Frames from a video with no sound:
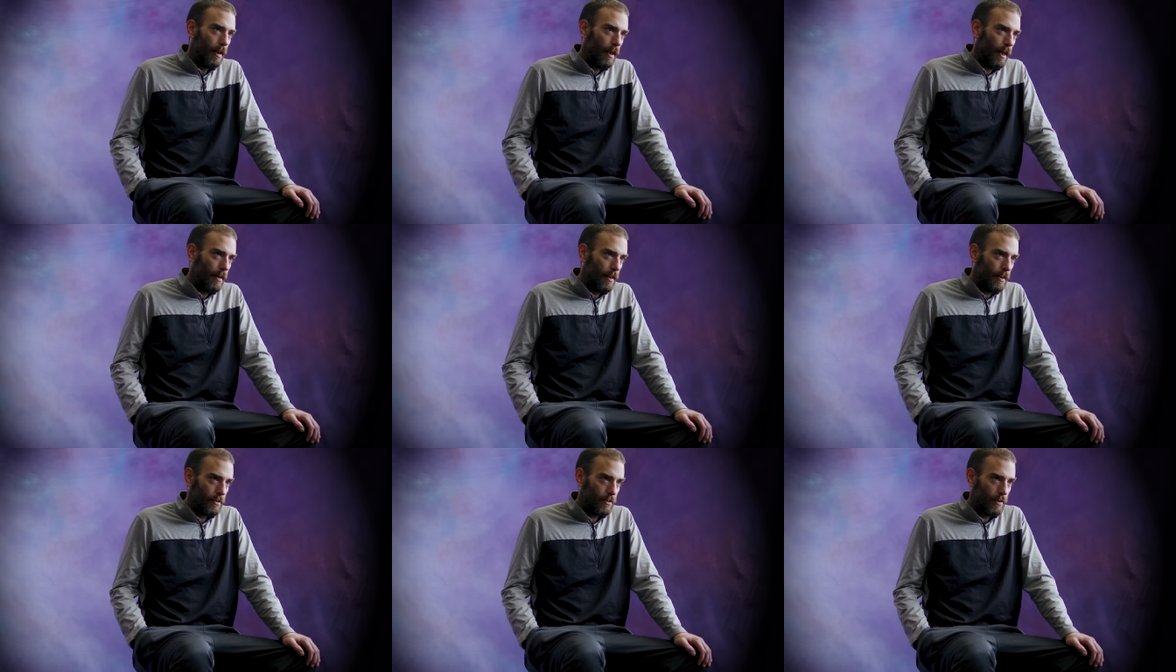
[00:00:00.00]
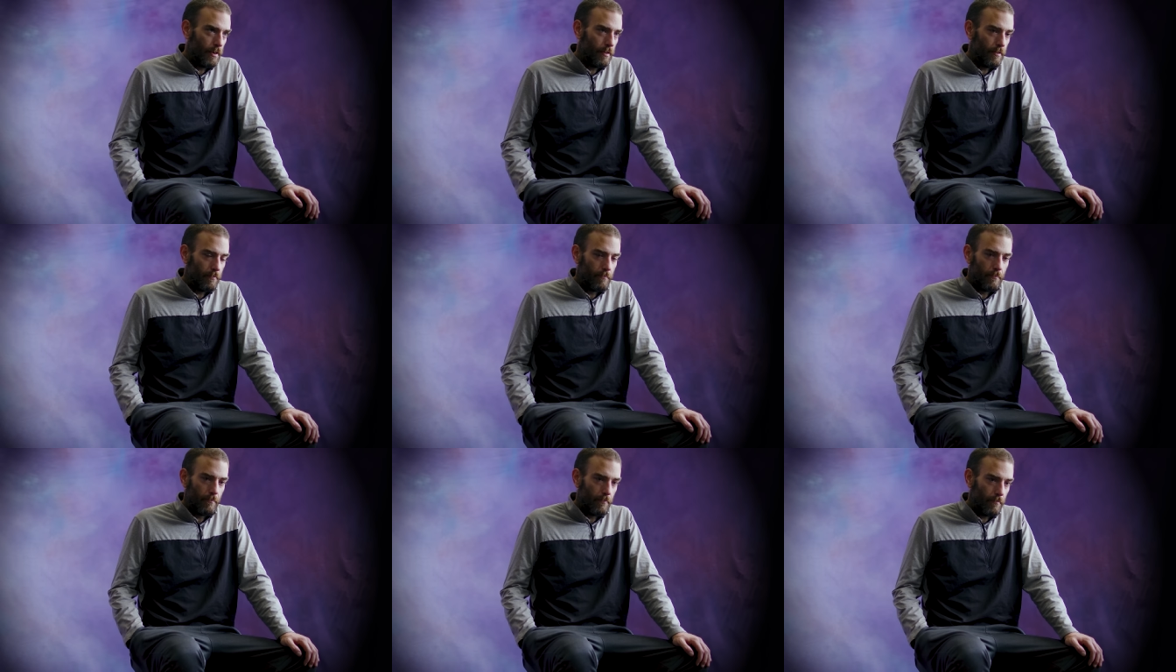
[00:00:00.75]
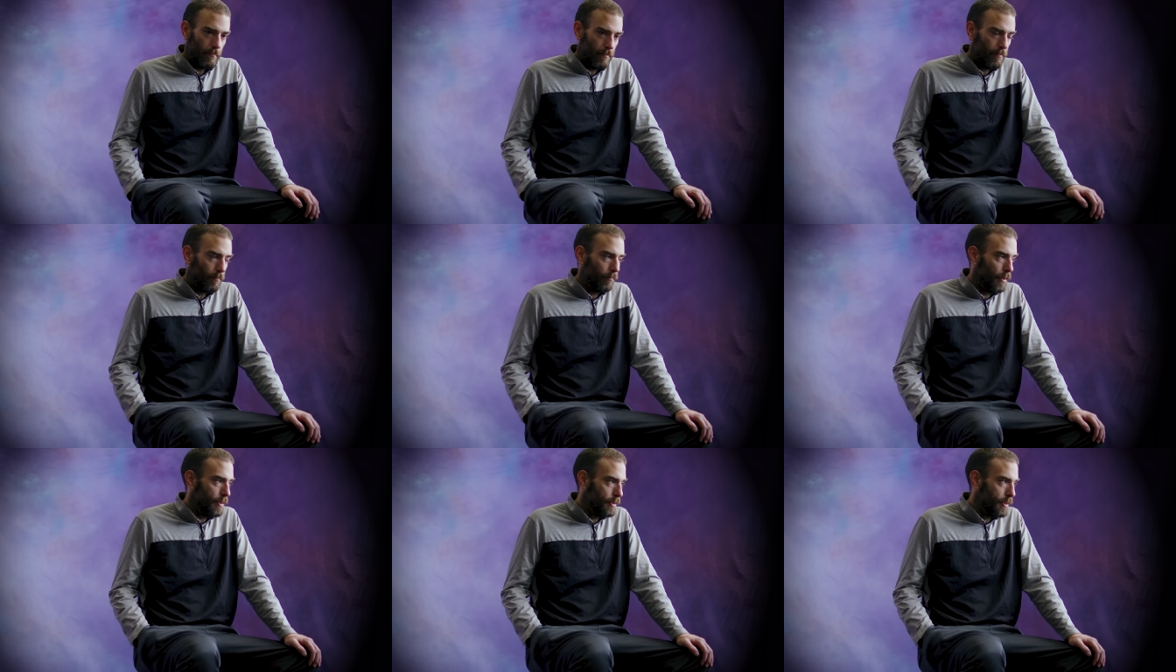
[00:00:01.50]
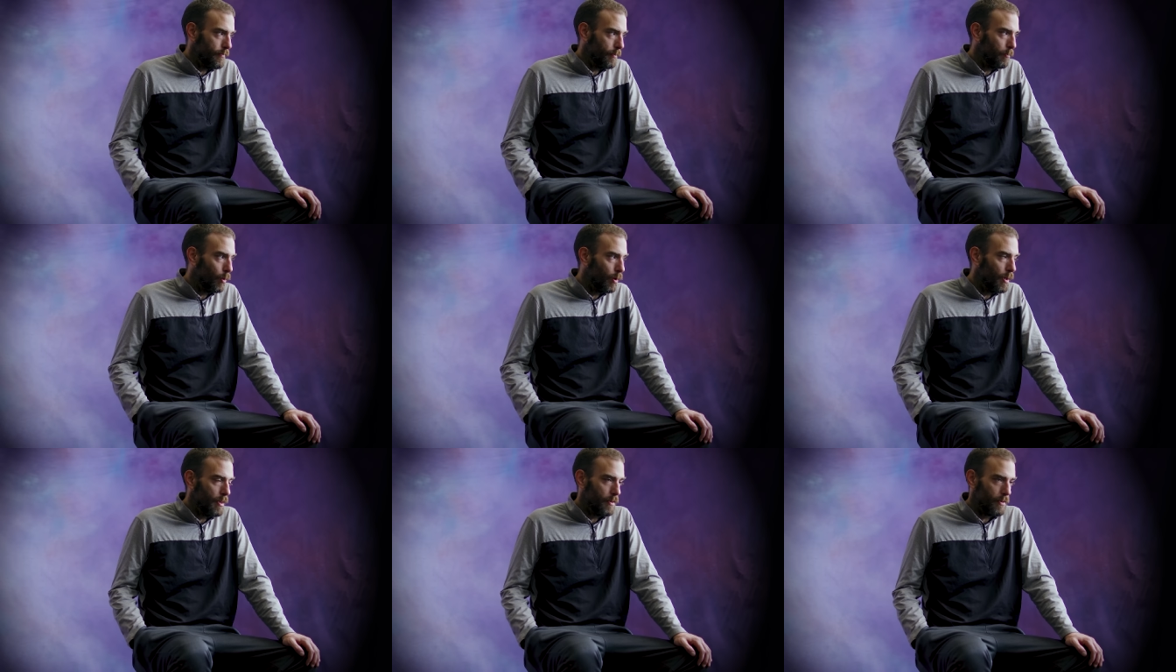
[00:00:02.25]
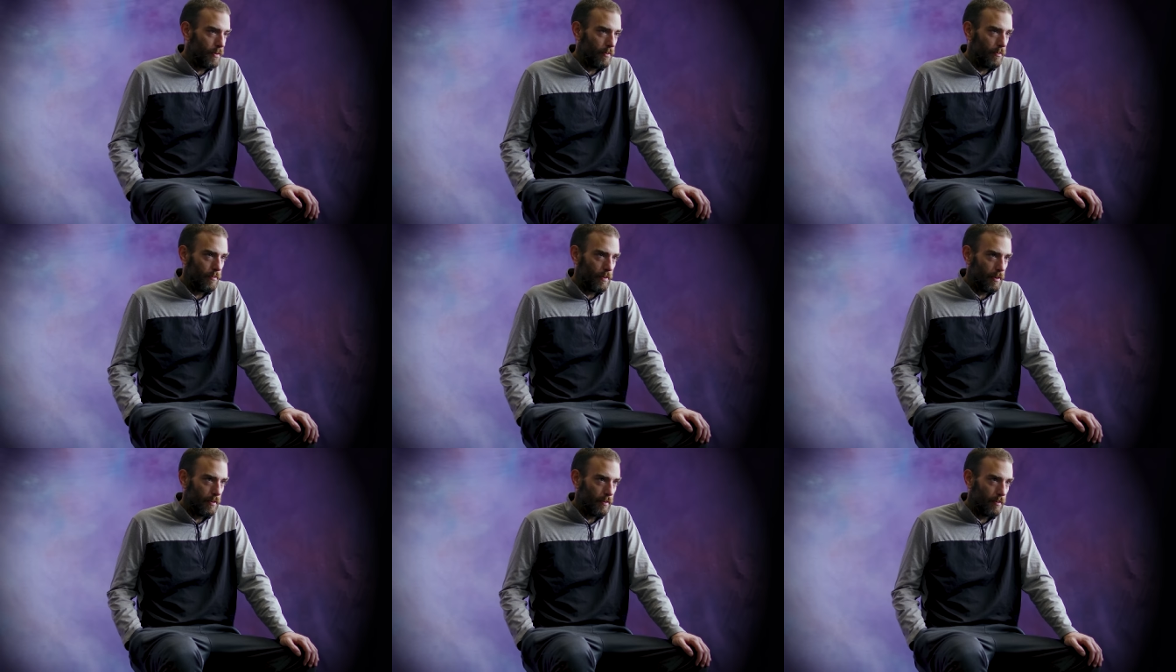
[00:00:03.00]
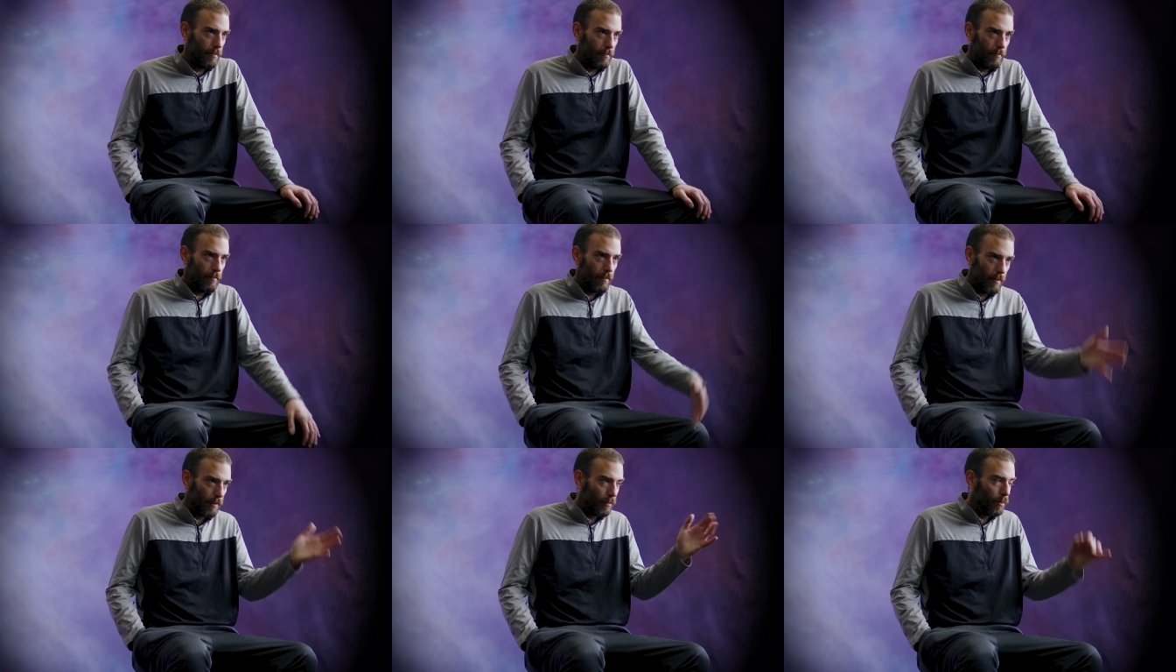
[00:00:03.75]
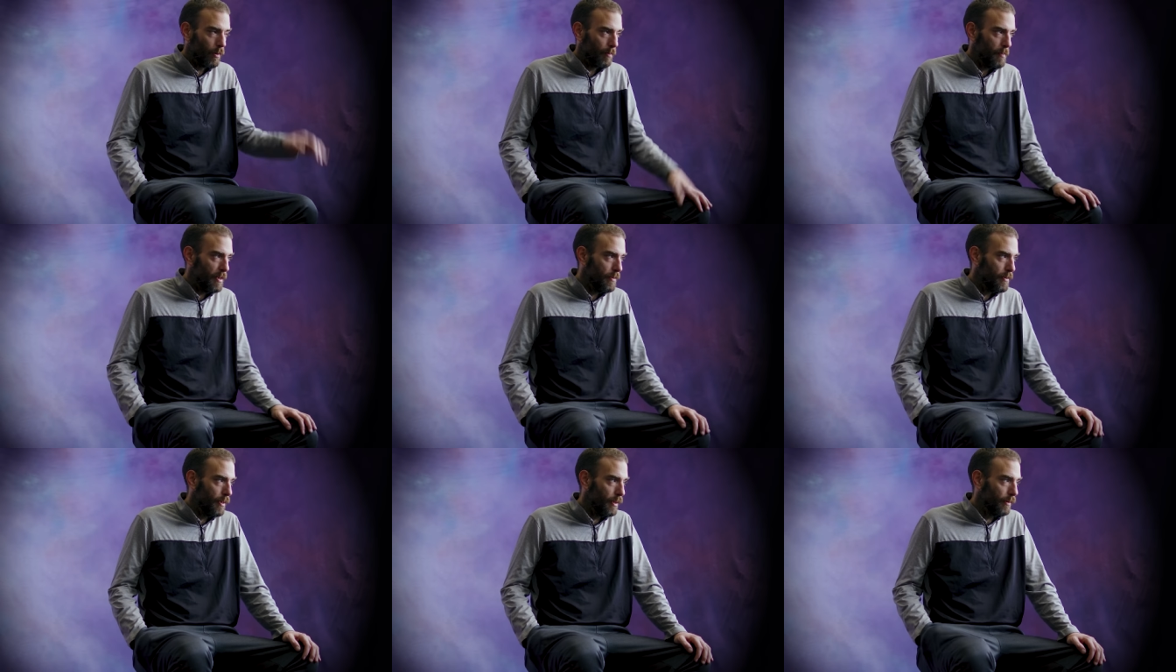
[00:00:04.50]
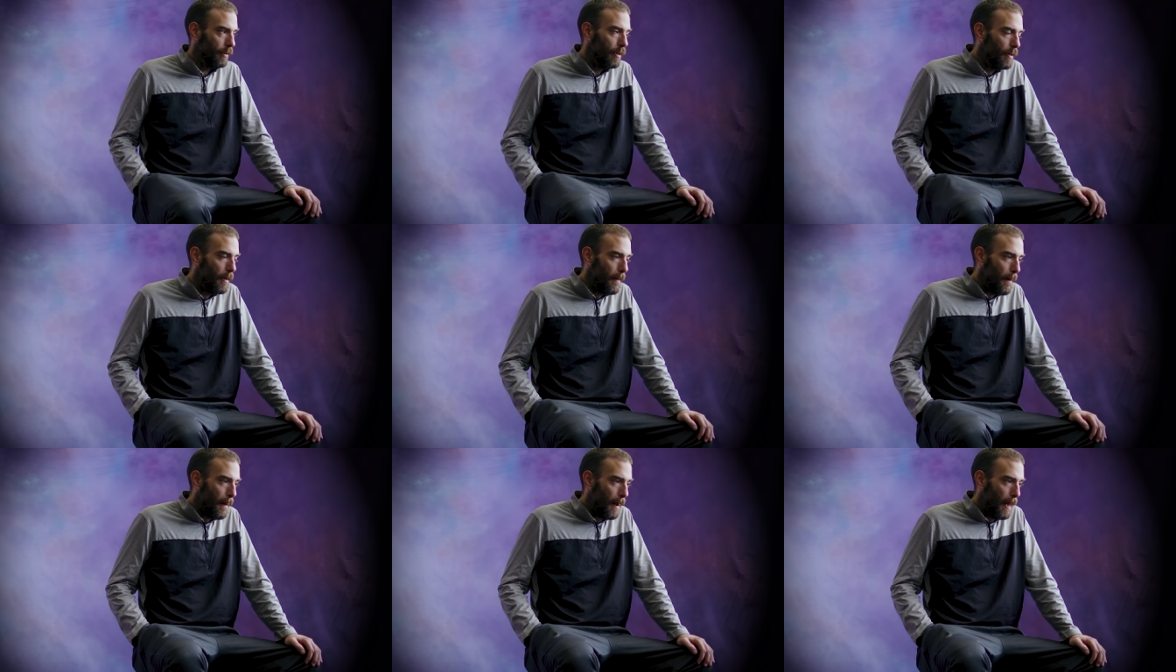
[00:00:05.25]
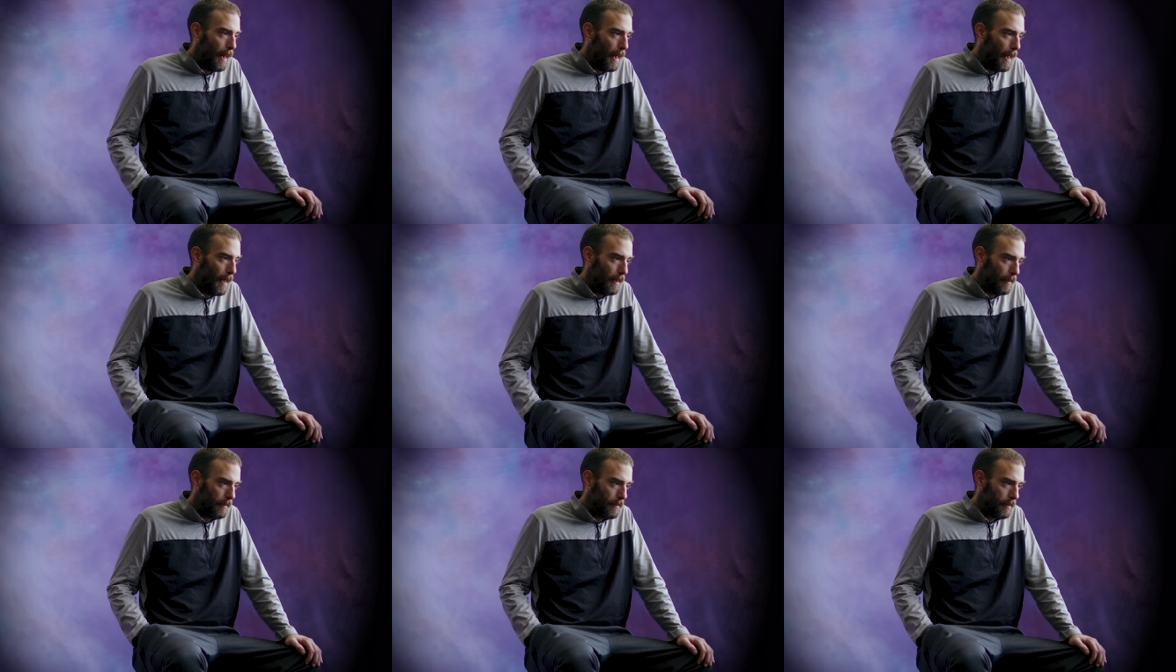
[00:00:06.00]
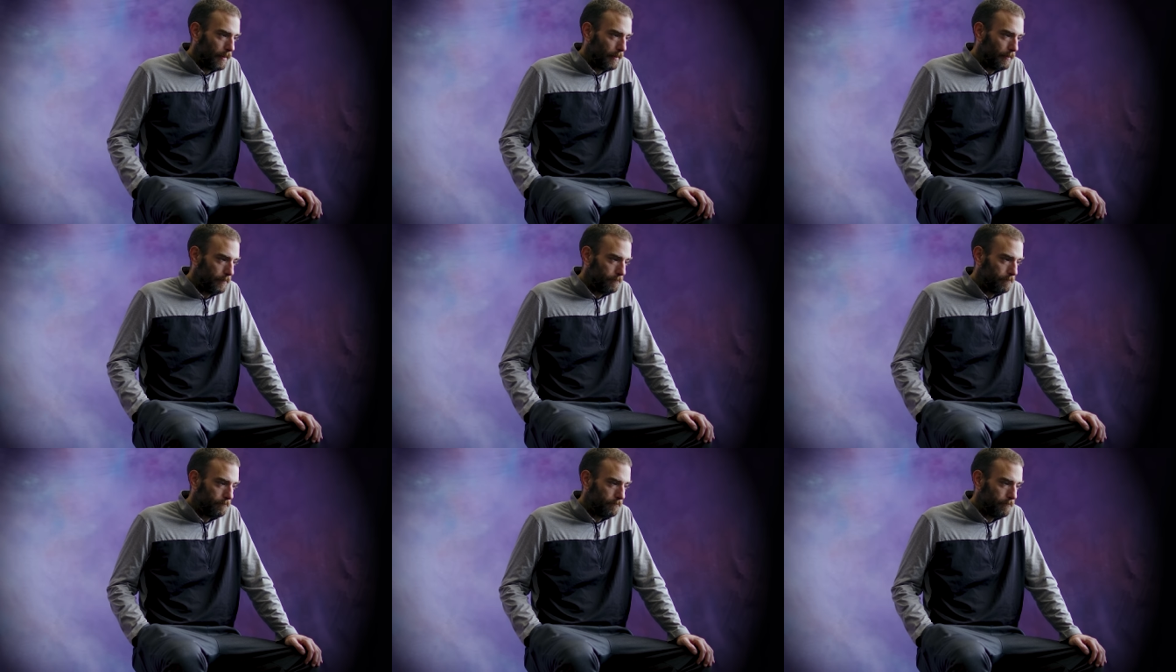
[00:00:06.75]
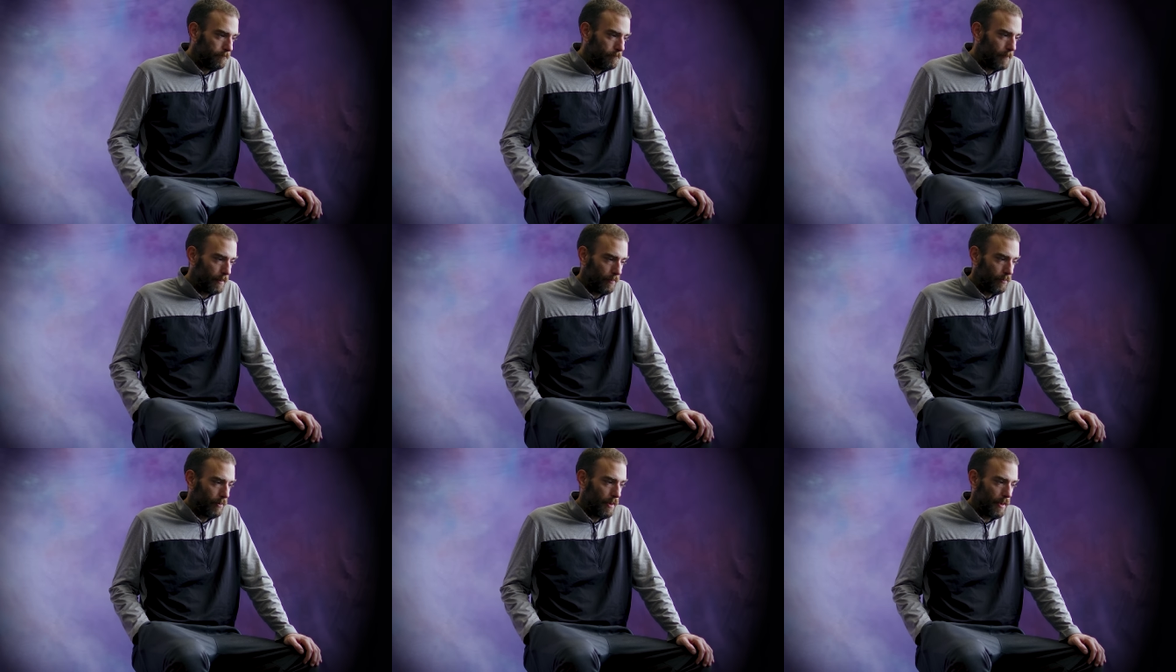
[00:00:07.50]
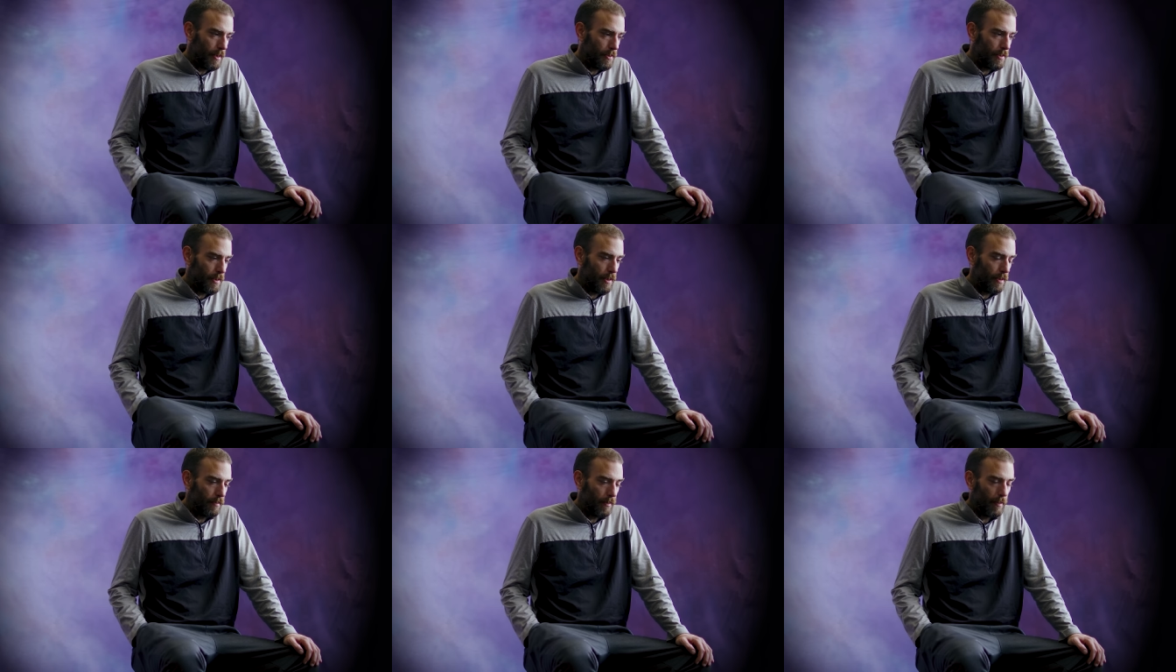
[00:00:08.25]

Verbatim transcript: And then she went even more into the ignoring me thing uh, until middle of 2019.